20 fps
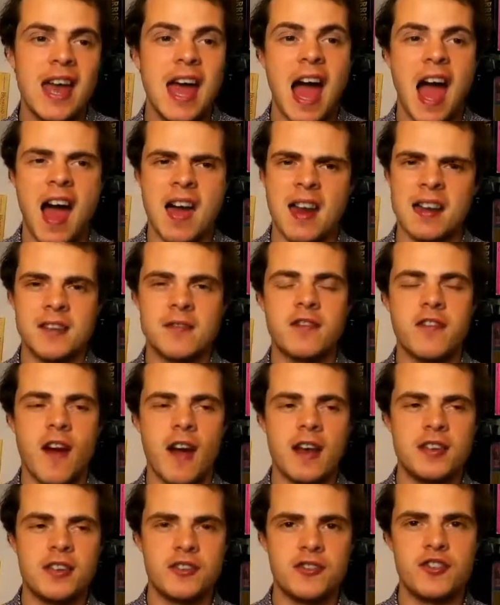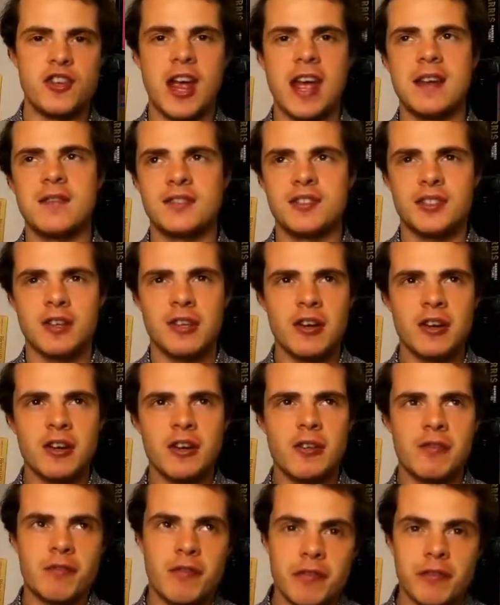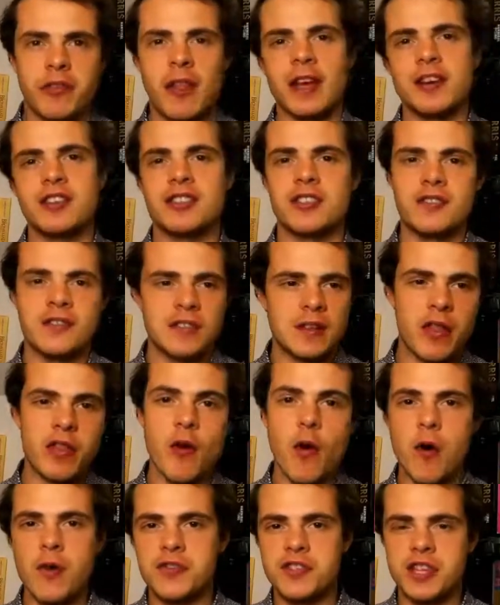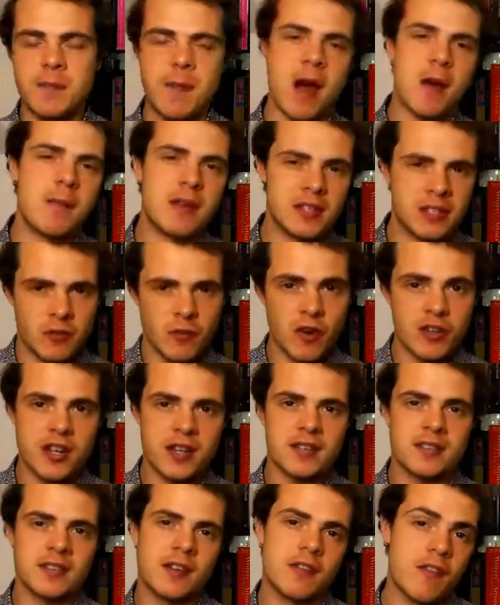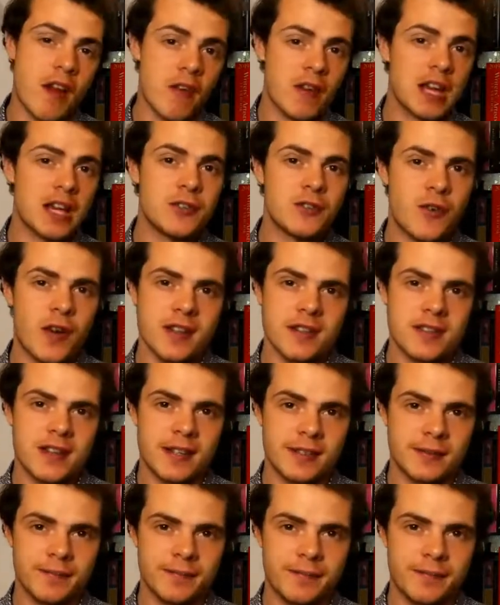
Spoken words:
and I did find Jane's reflections and thoughts about Mr. Rochester very interesting.